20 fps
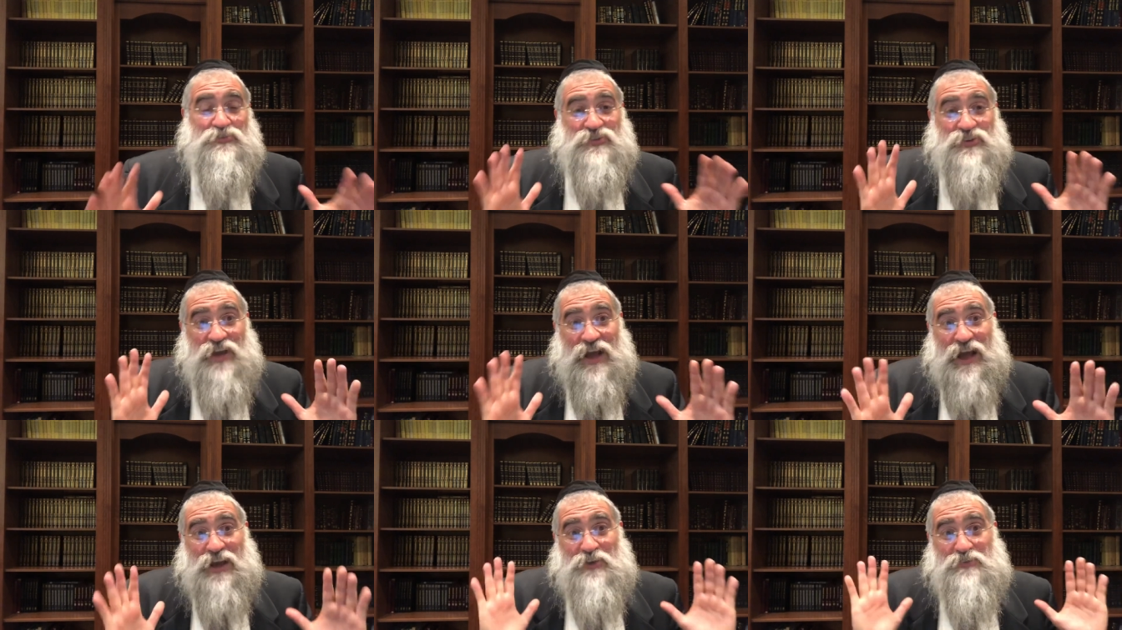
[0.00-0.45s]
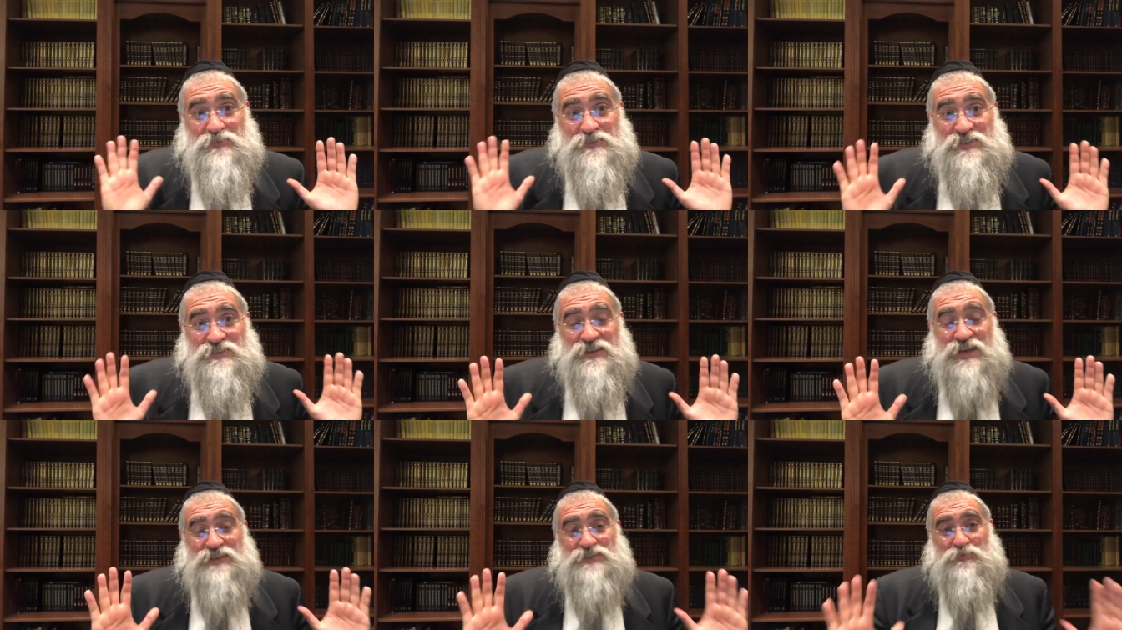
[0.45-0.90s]
so Yaakov
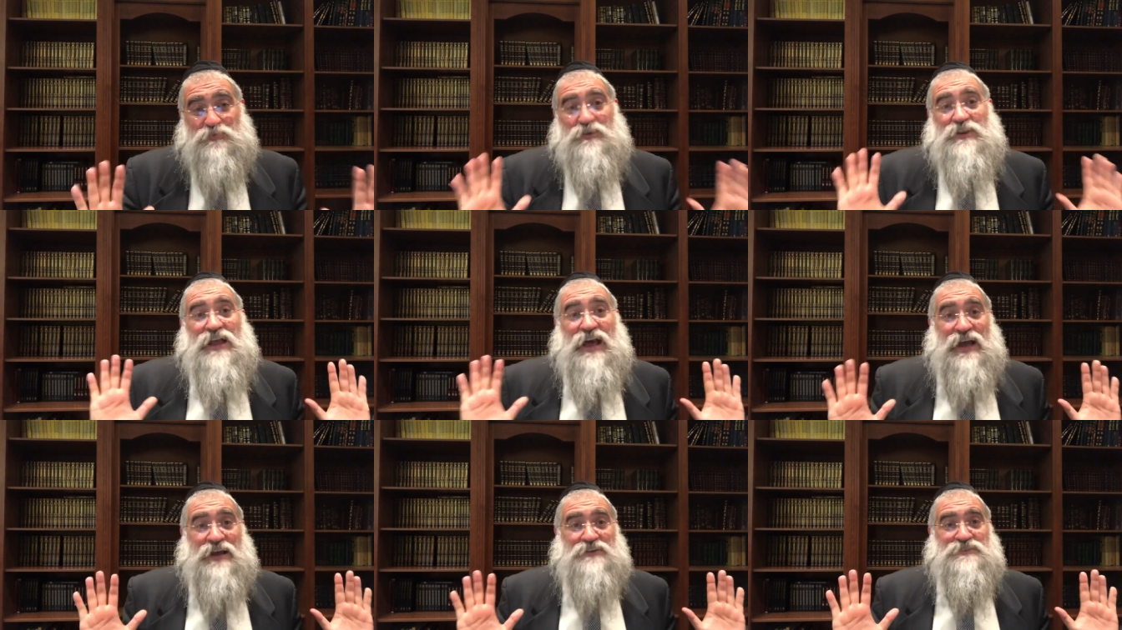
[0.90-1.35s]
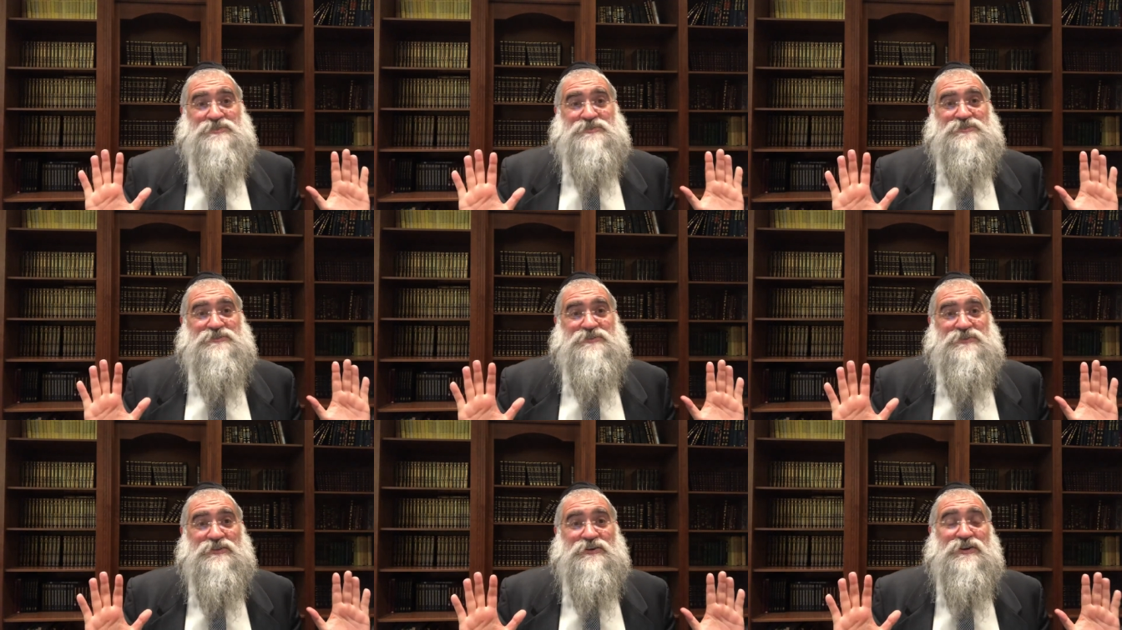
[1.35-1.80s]
says, "Hey, to
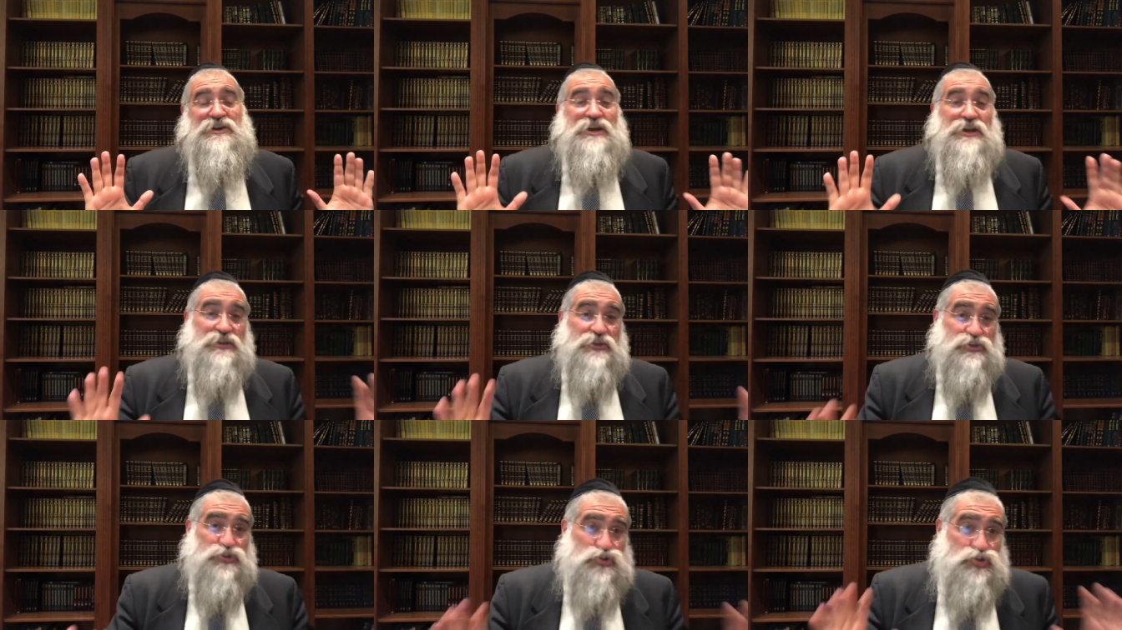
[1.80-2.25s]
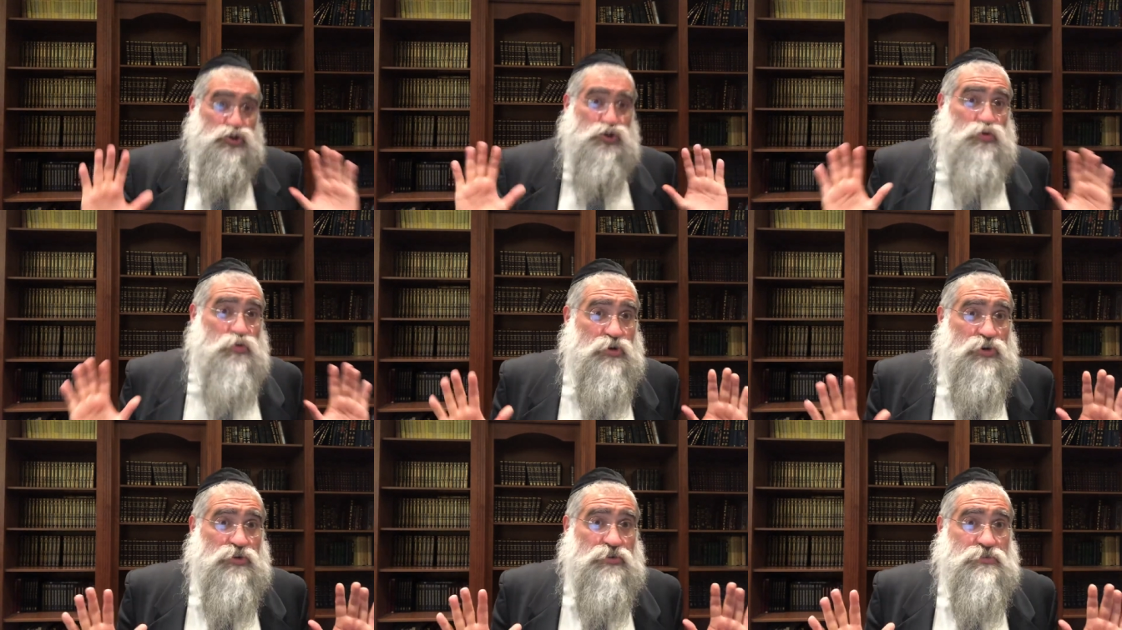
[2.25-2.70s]
relax." There's two
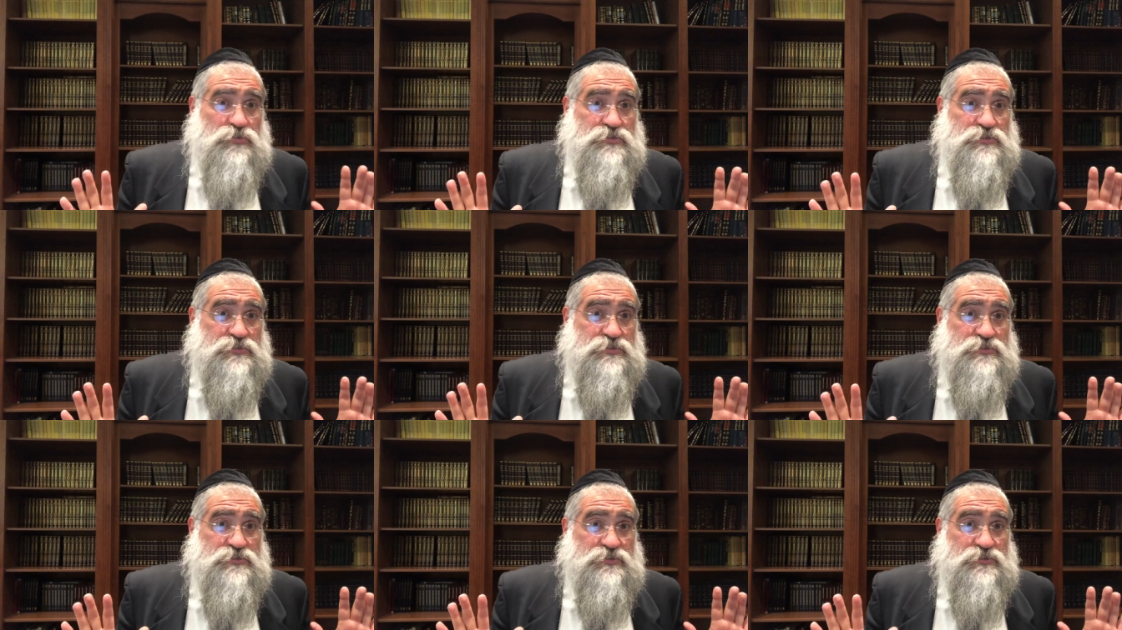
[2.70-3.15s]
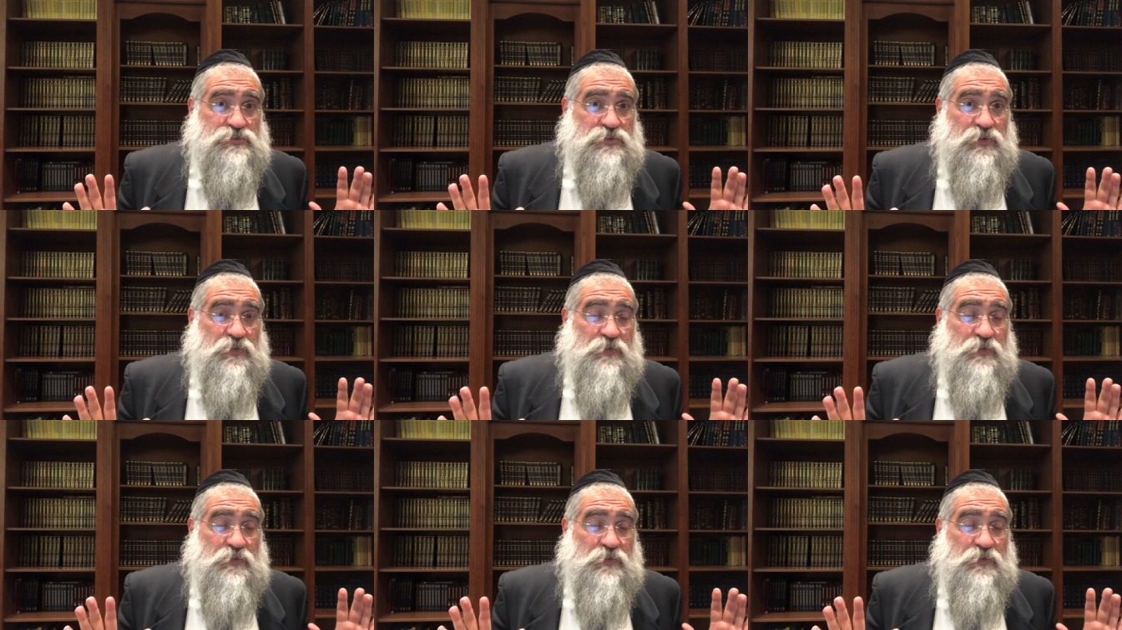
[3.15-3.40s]
worlds.